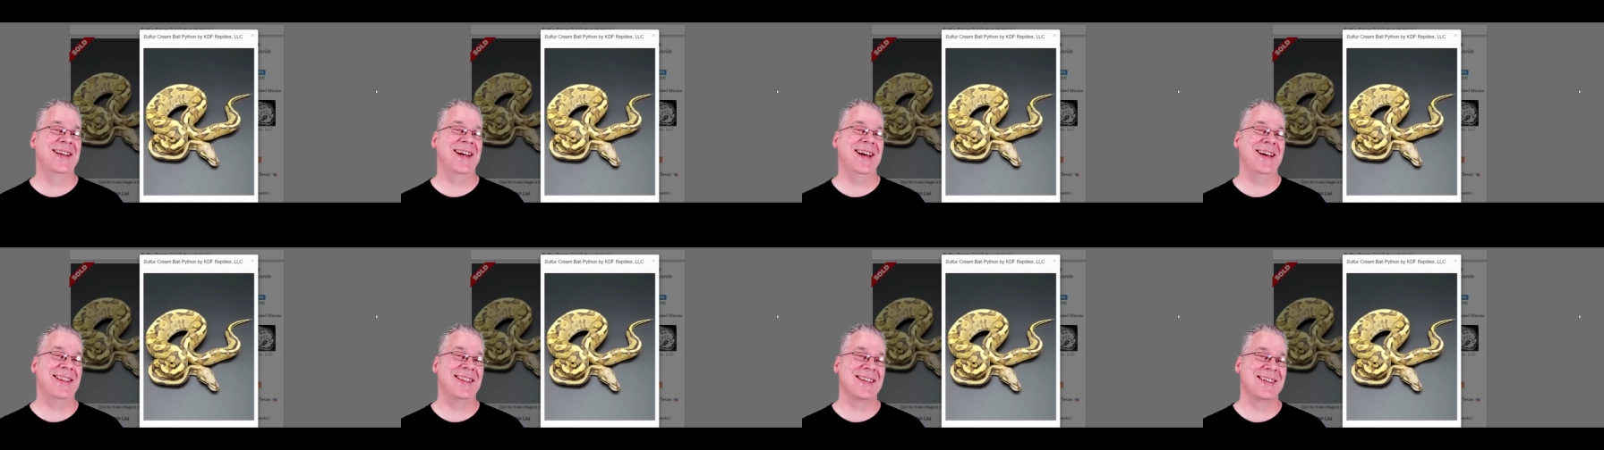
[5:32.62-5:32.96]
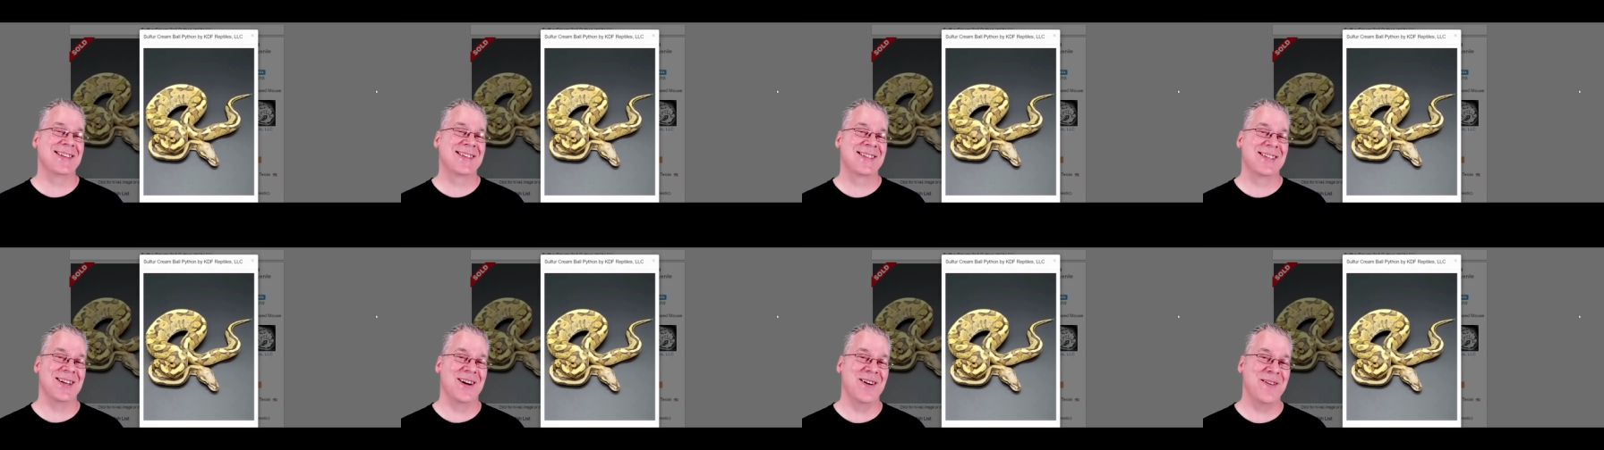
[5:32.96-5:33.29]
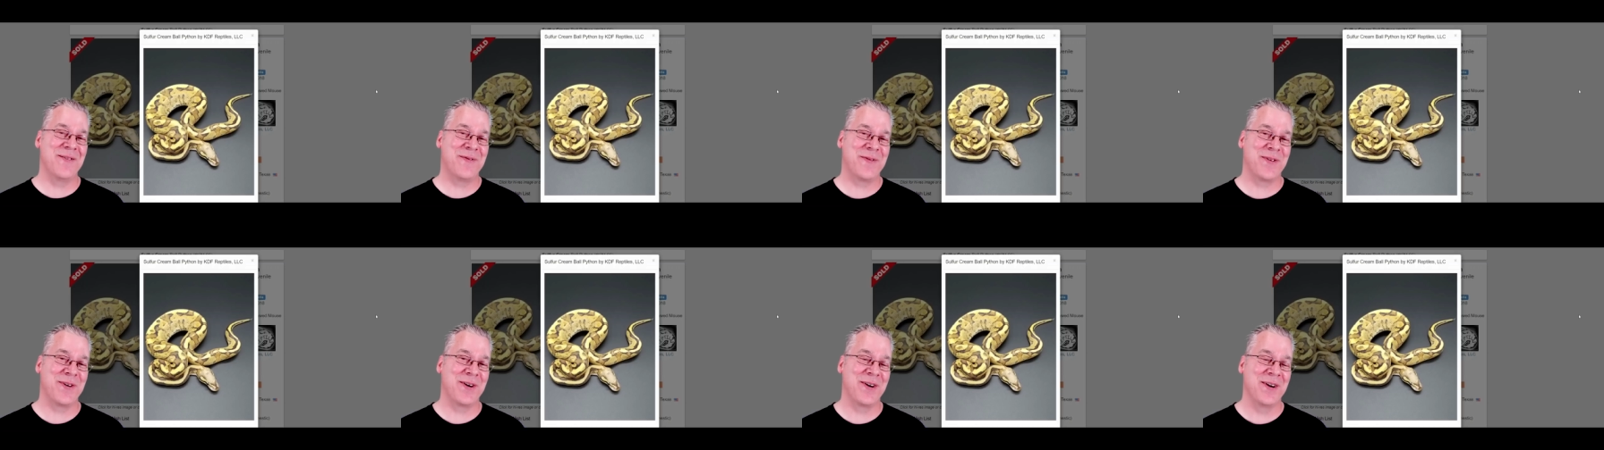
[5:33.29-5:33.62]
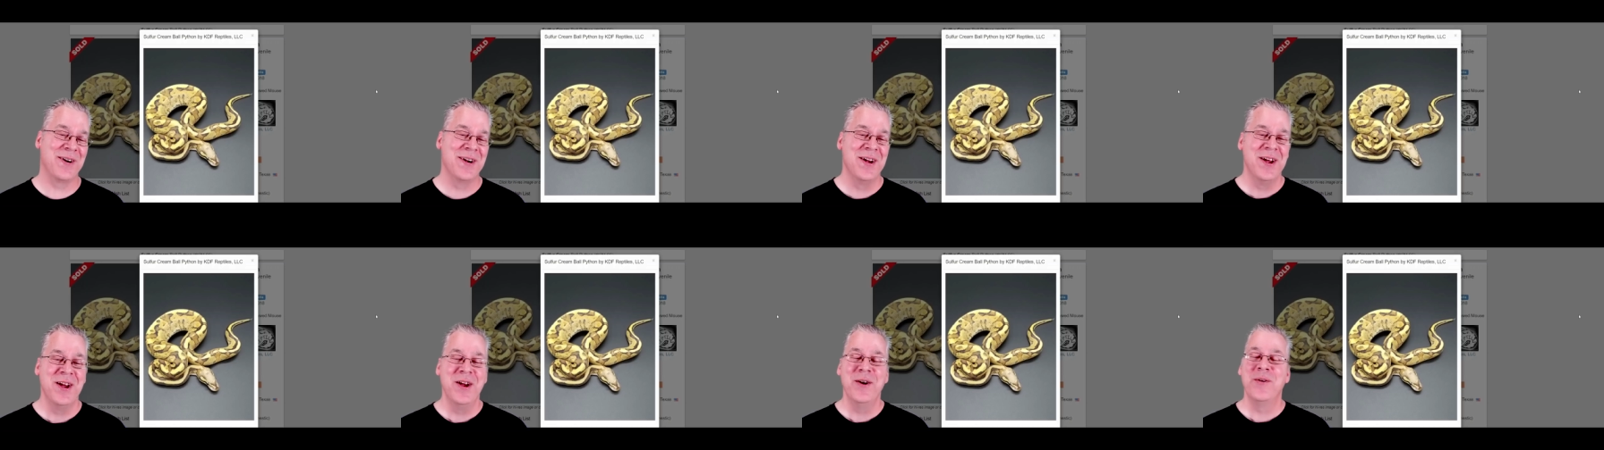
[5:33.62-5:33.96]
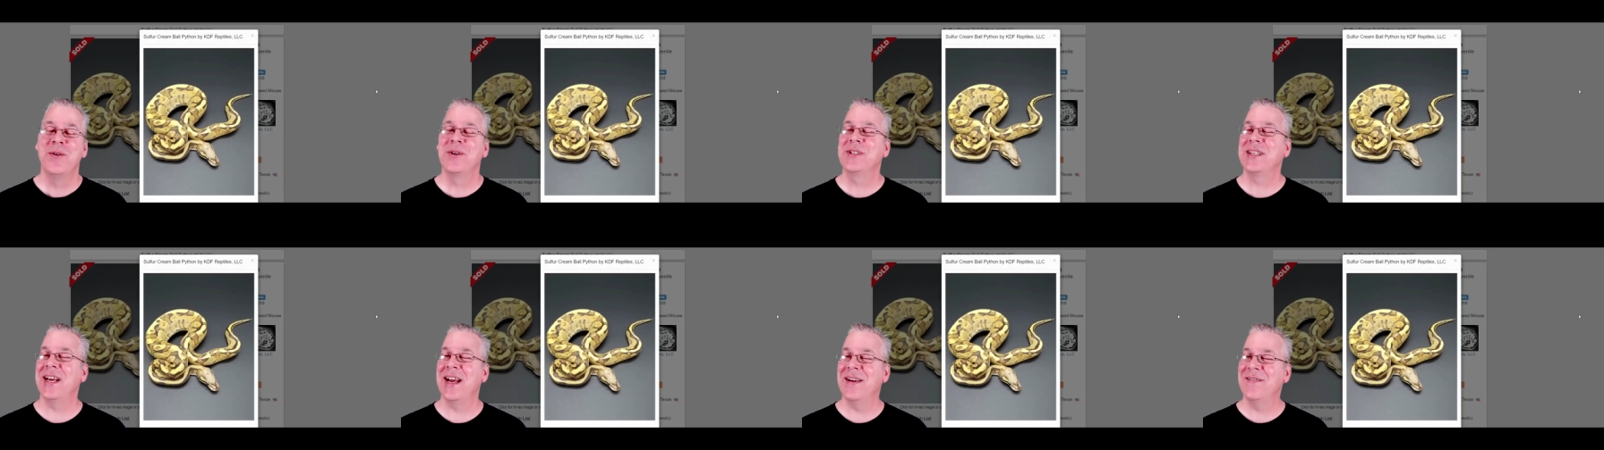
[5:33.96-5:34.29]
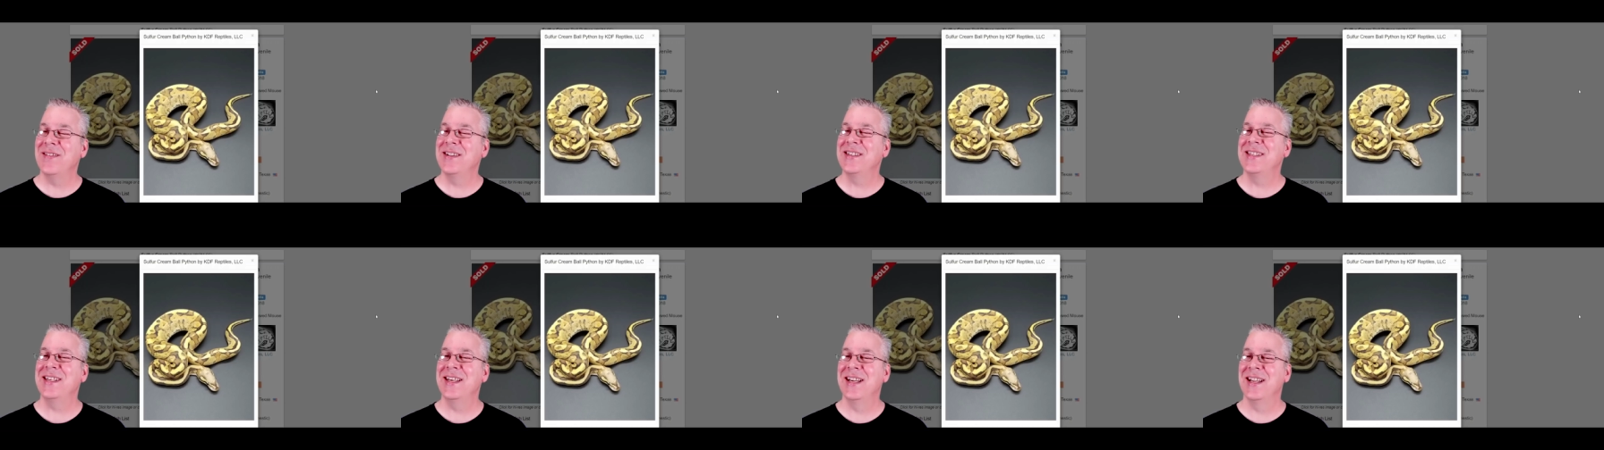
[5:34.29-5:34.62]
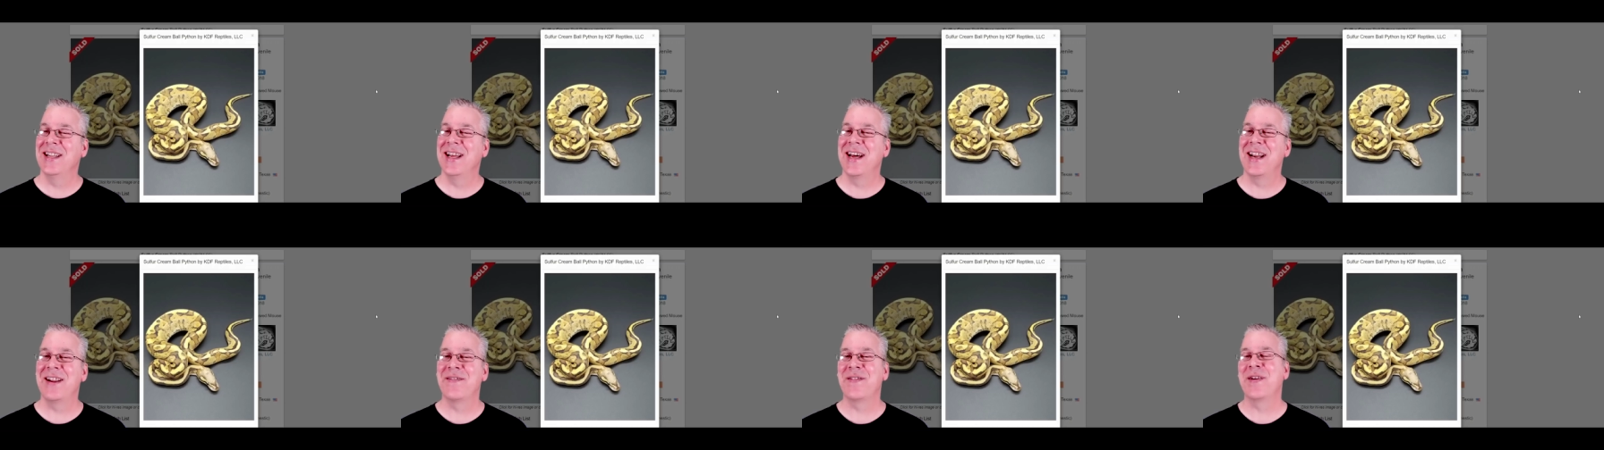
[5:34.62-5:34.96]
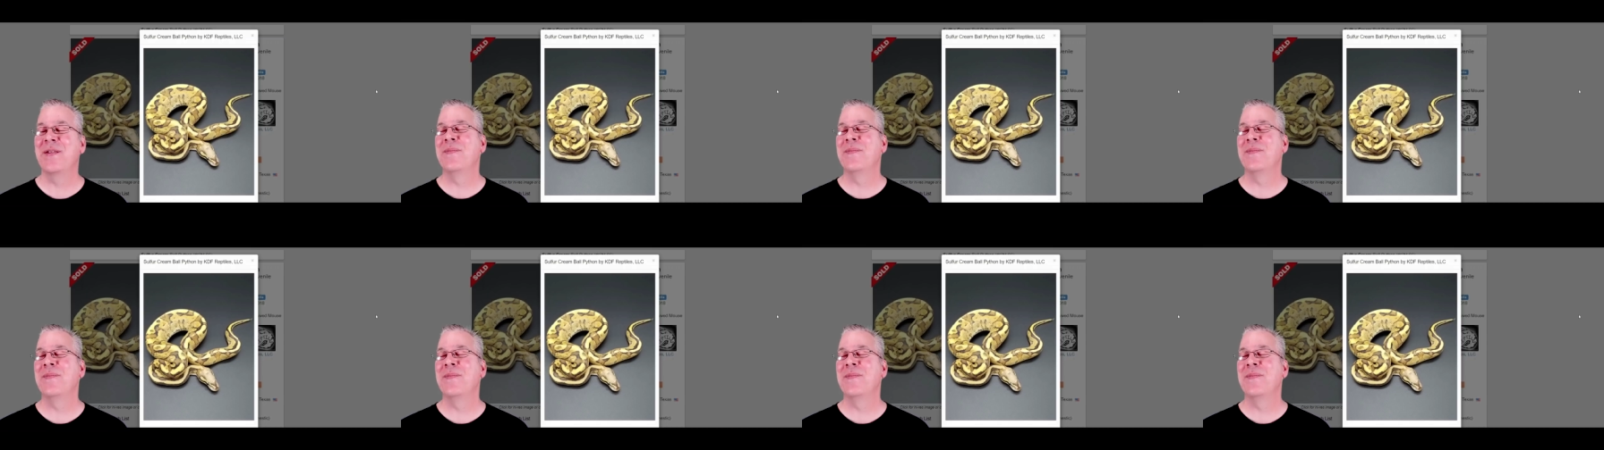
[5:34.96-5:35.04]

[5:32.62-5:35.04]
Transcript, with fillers: take the sulfur, which I haven't seen a lot of,